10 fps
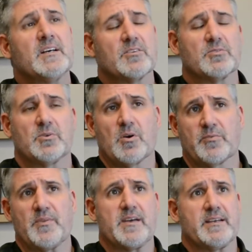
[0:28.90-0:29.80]
those are all
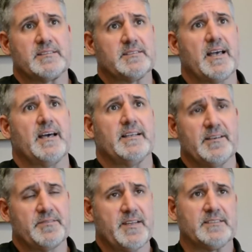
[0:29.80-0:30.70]
things that
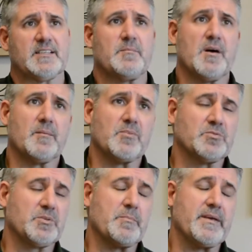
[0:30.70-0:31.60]
if things come up,
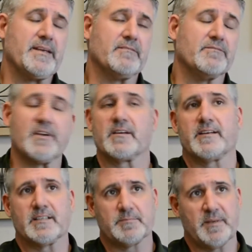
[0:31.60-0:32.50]
those can be
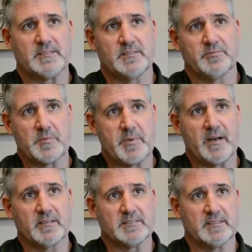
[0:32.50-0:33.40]
very expensive
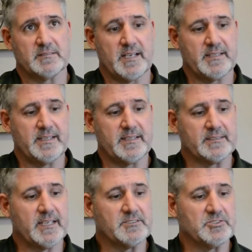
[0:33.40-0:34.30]
repairs and, and need
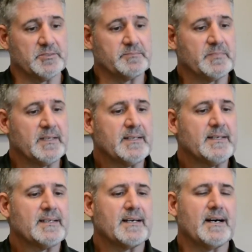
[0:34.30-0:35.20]
attention.
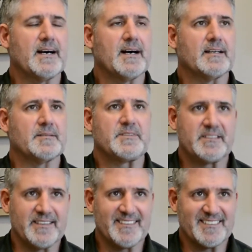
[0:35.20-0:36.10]
Uh, let me
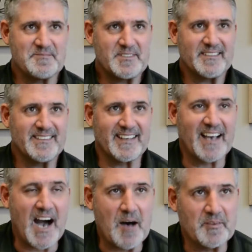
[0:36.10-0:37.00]
tell you, let me tell you the
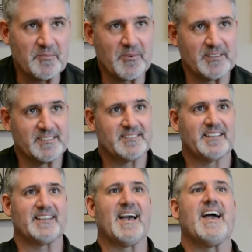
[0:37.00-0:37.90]
common ones,
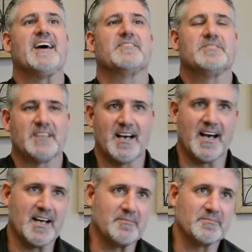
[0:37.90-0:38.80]
like ahead of
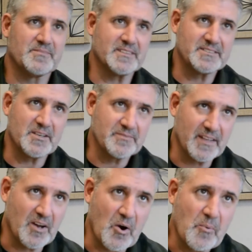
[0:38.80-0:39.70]
time, the stuff
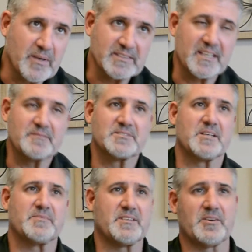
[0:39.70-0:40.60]
that always comes
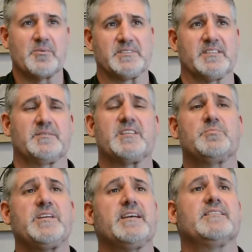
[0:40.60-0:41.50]
up that you're always getting. Because
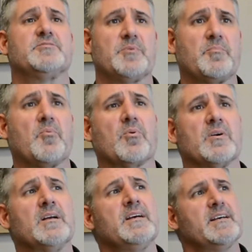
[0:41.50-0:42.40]
when you get this
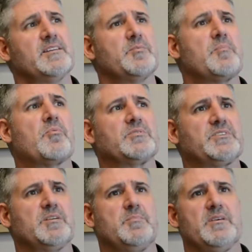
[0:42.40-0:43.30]
report, the report's
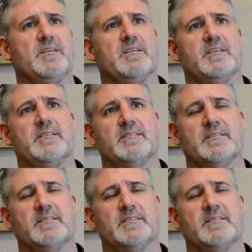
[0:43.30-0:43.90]
going to be